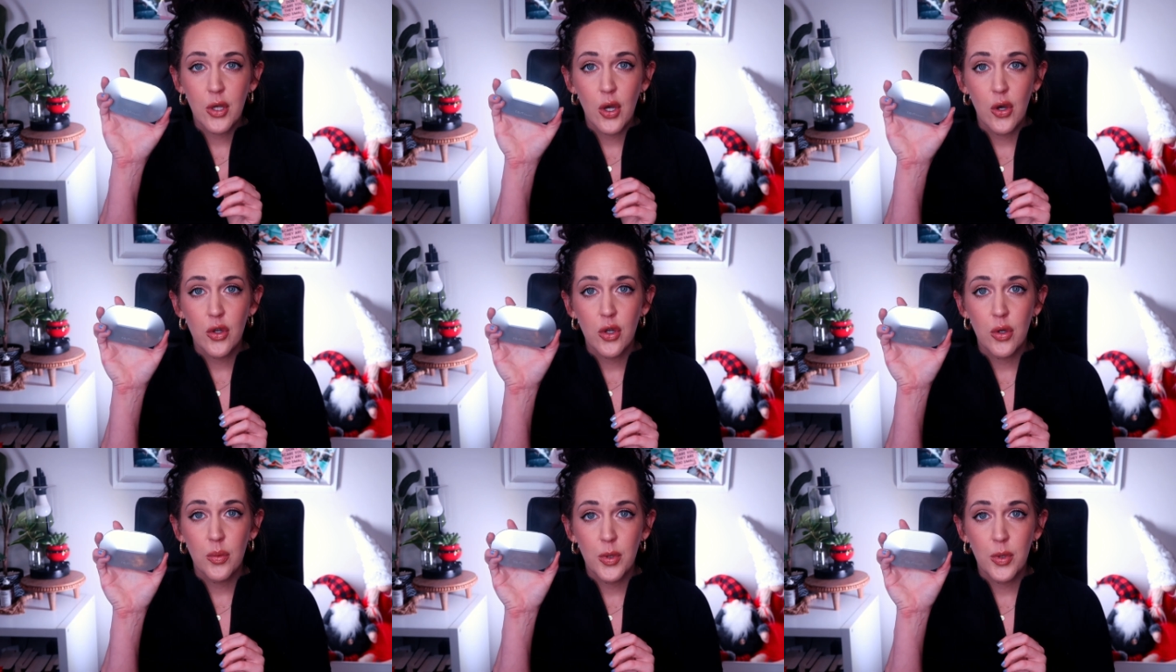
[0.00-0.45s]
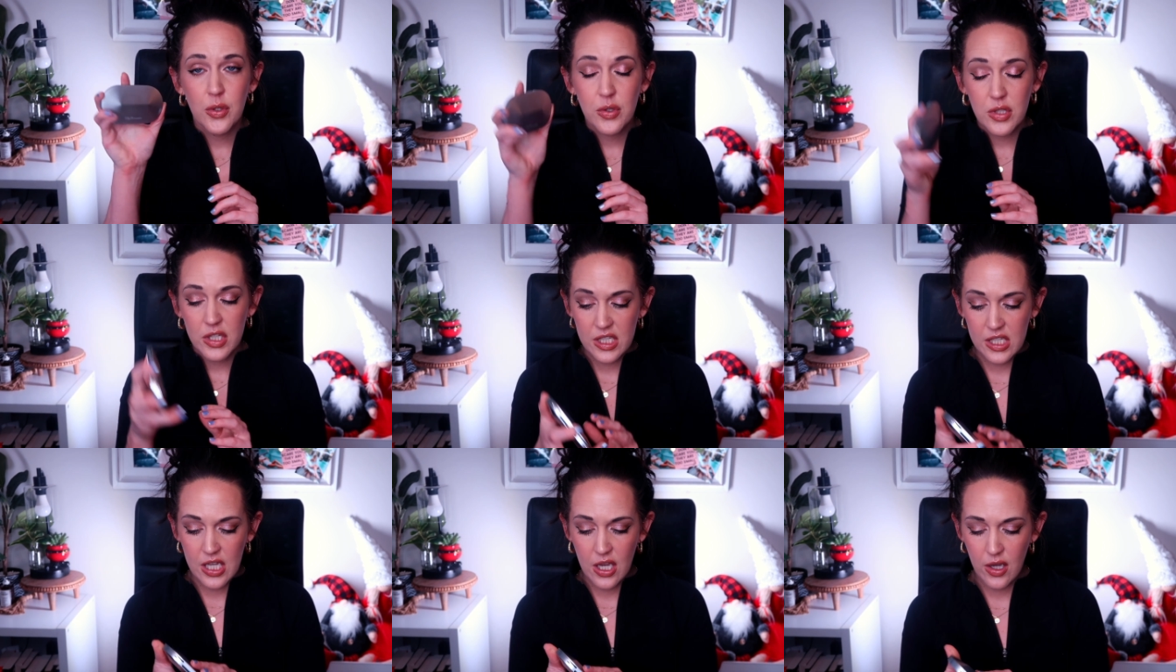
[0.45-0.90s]
Go-Go
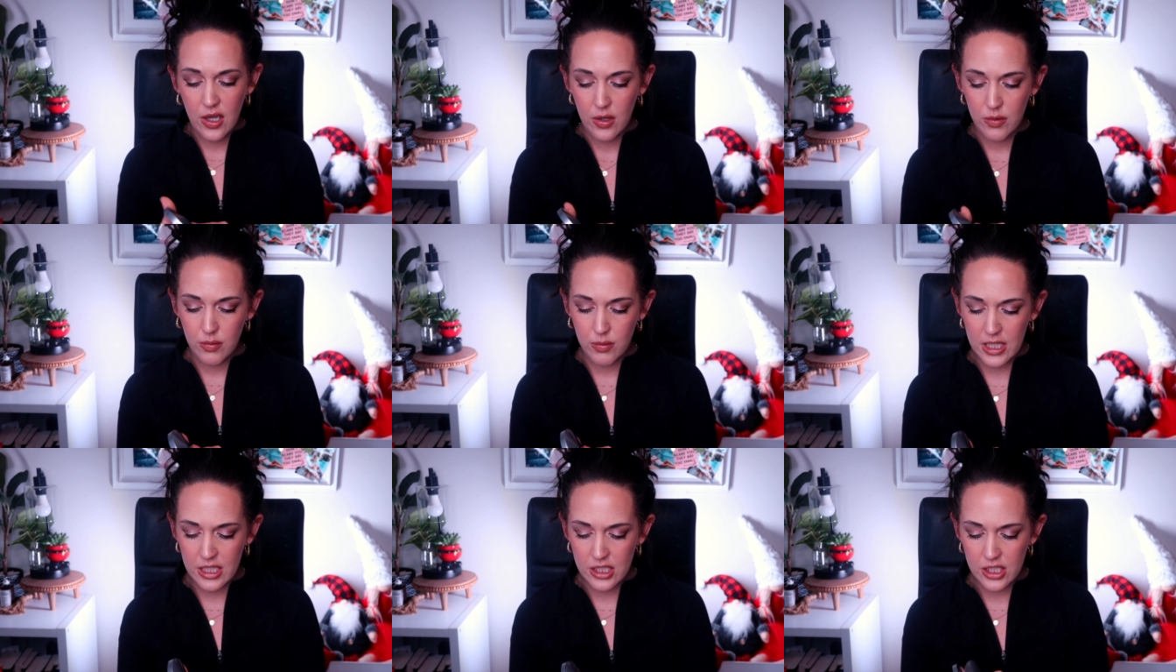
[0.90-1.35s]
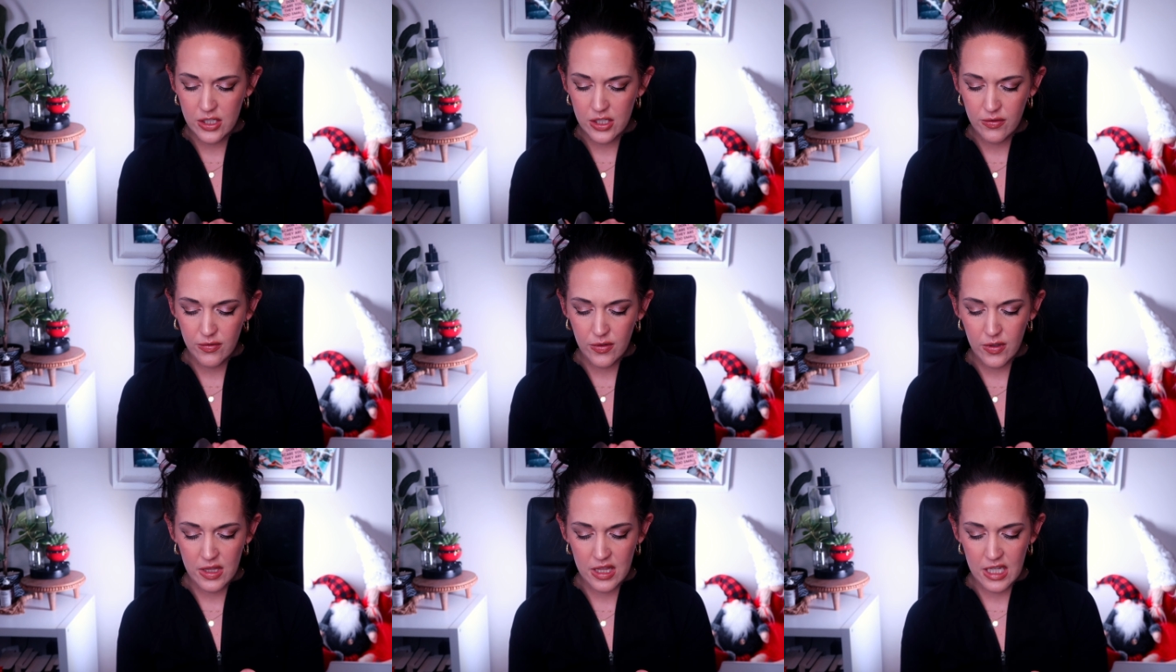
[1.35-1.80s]
Boots
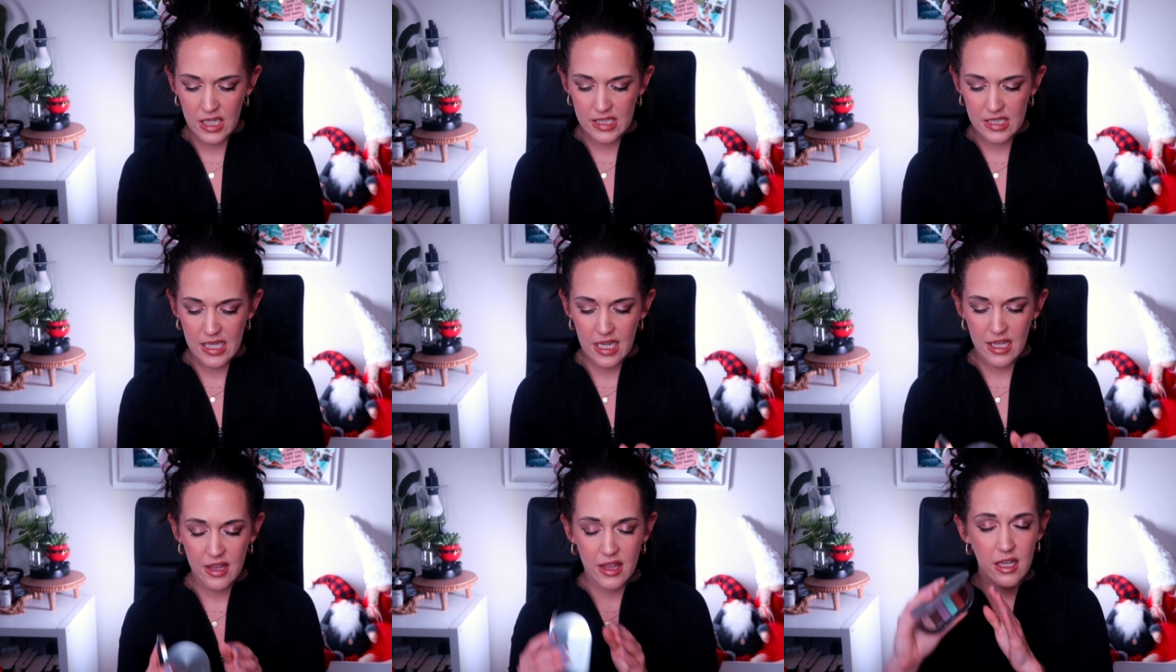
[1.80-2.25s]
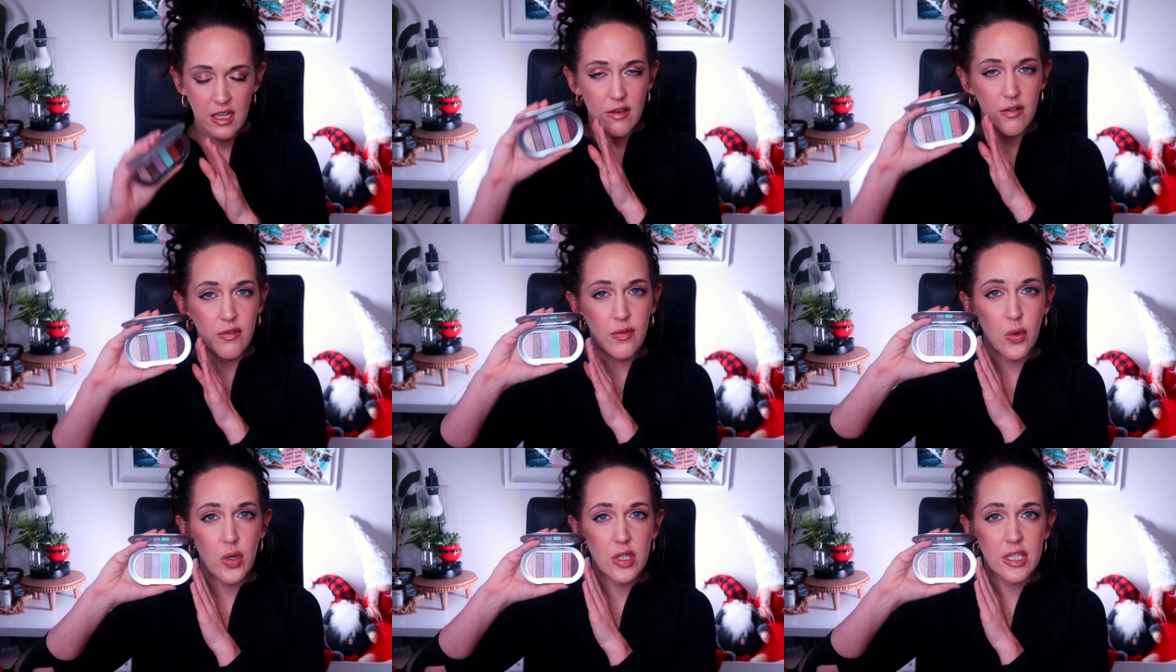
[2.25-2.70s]
reached for this, I
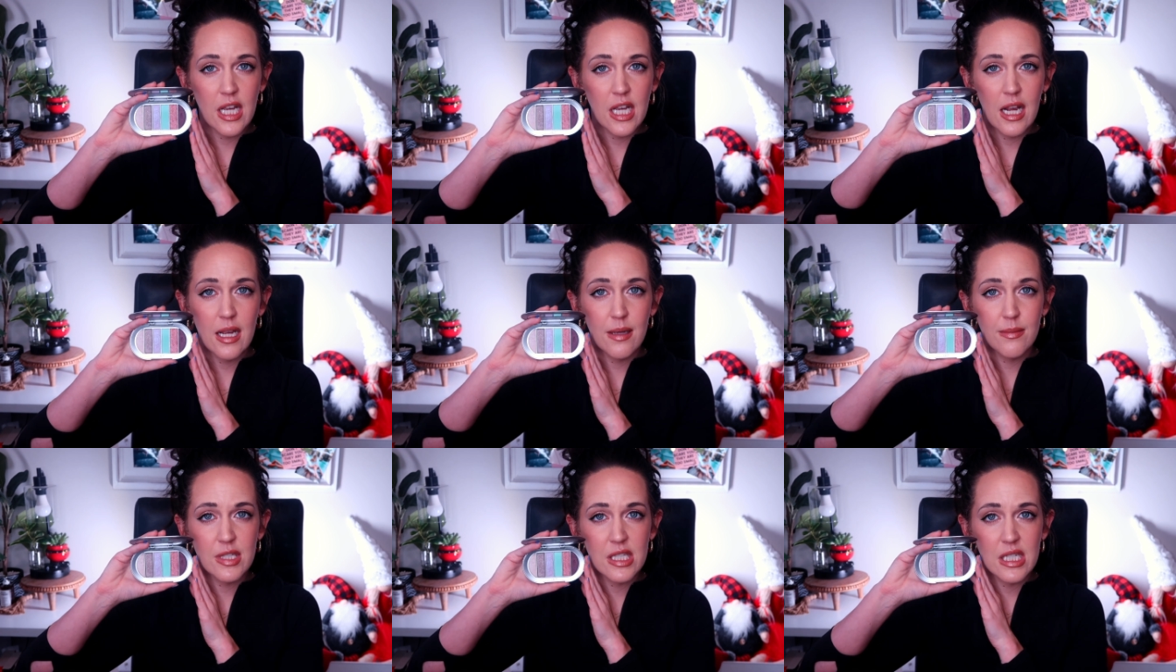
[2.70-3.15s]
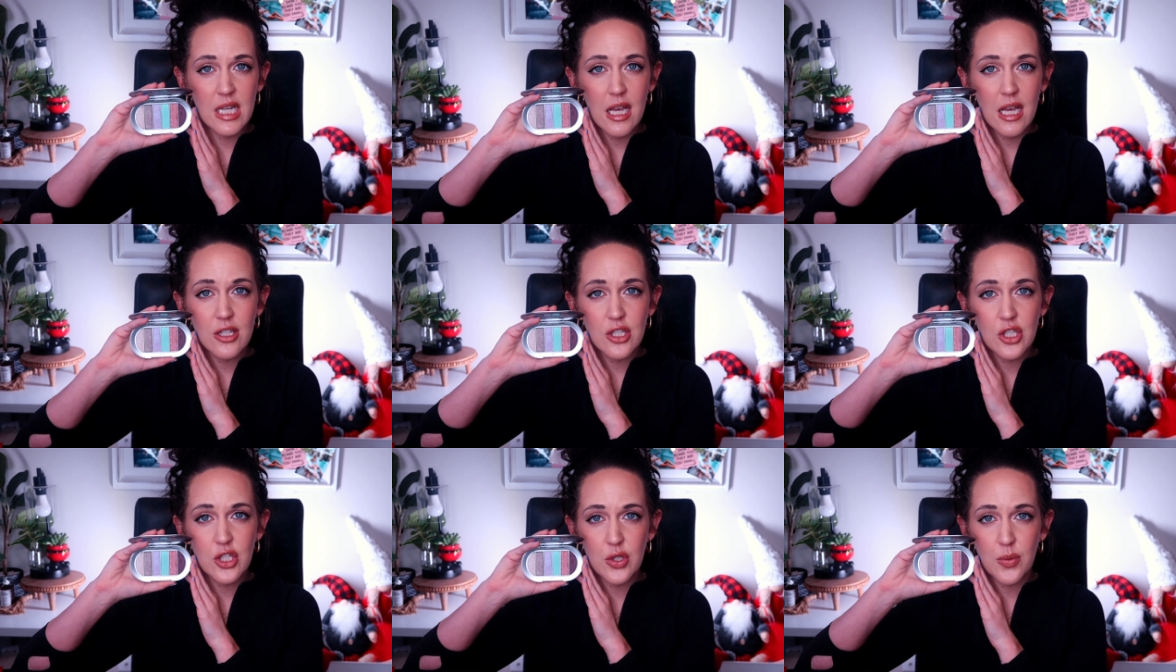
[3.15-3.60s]
think, four times.
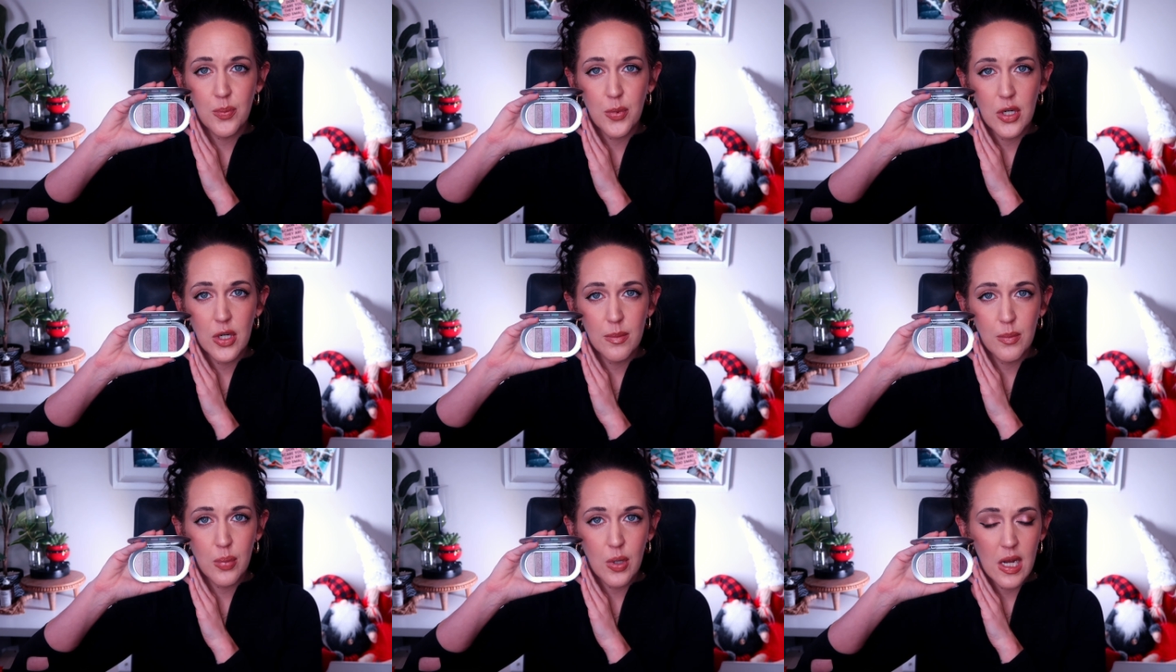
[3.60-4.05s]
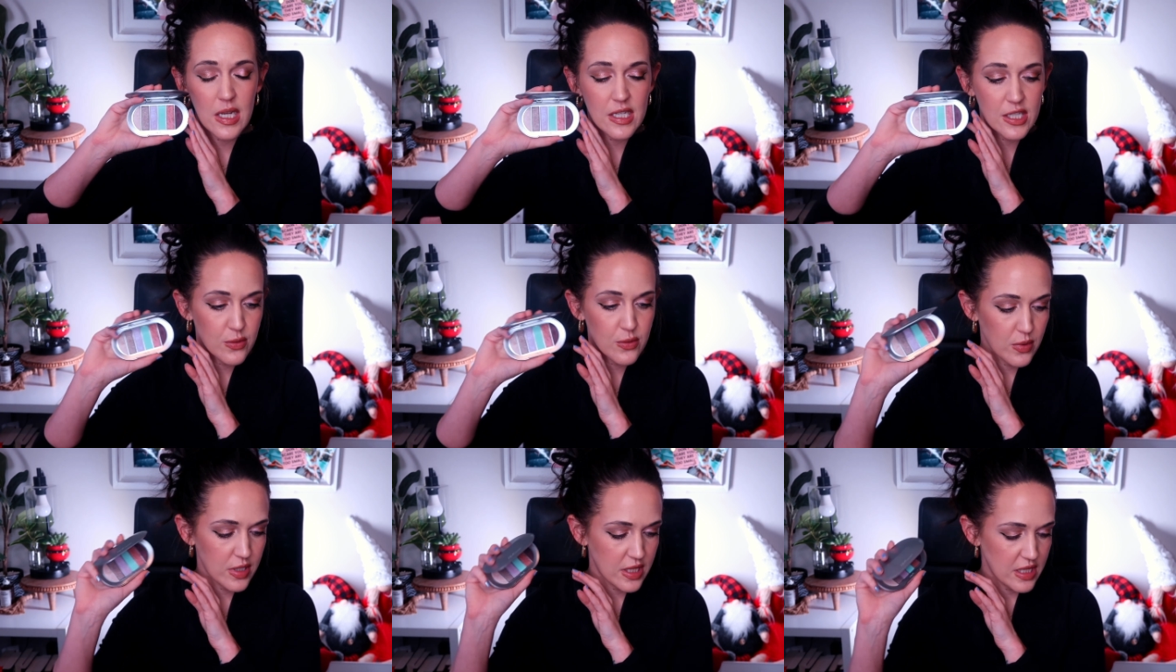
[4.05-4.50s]
Not super
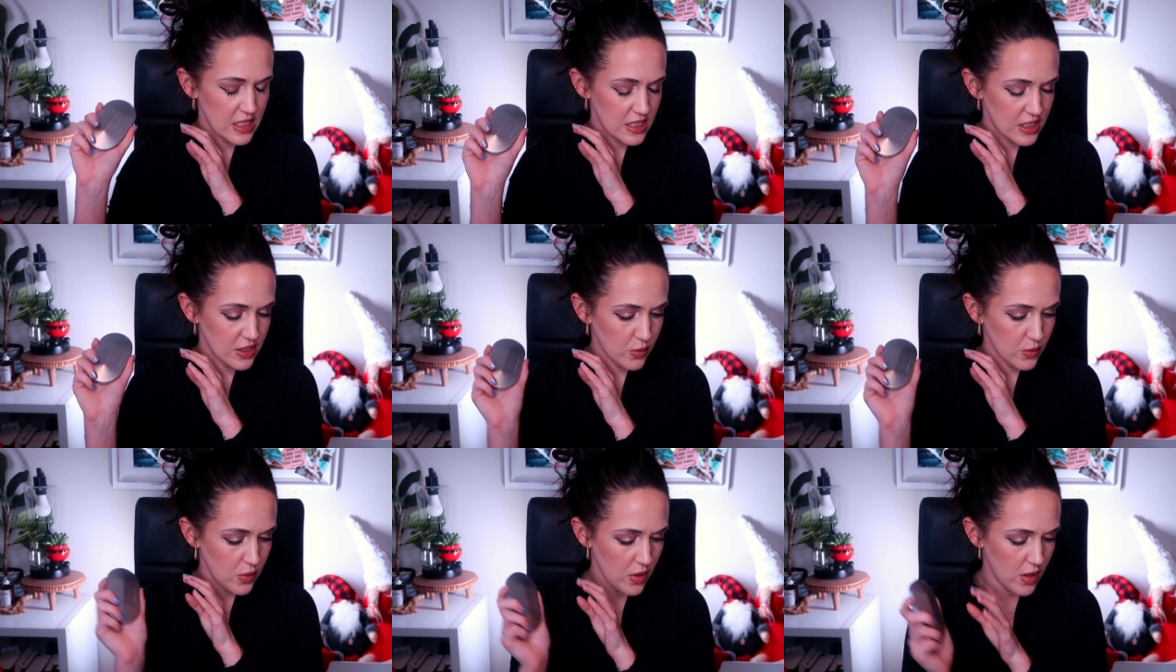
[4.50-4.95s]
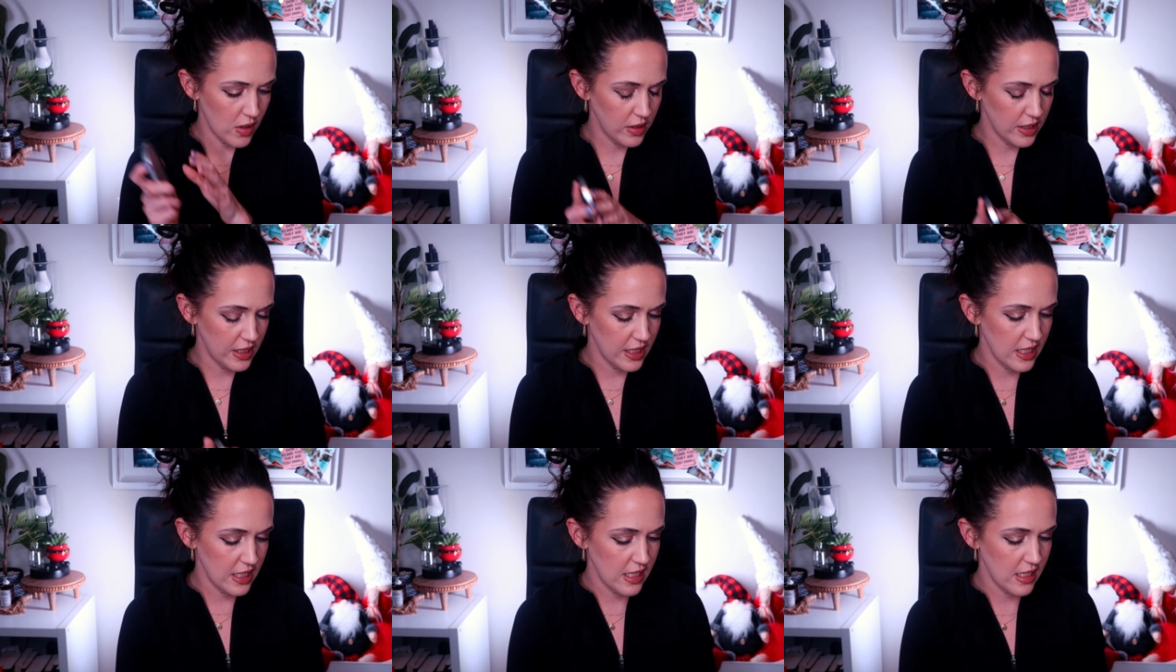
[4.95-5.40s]
impressed with this
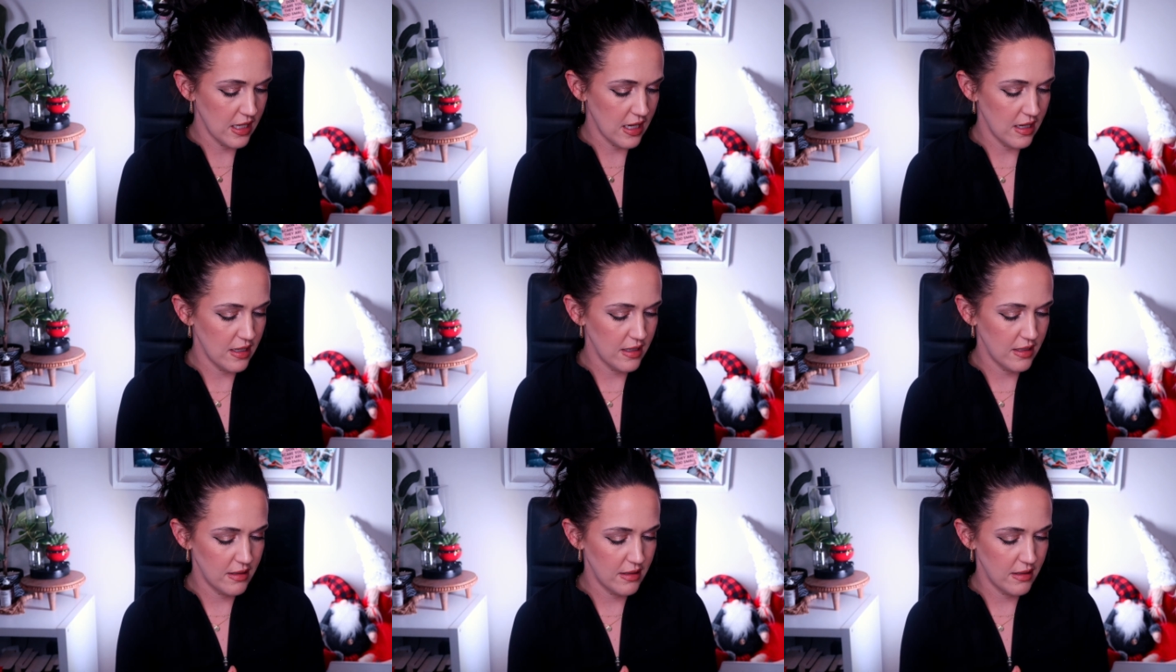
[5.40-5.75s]
quality.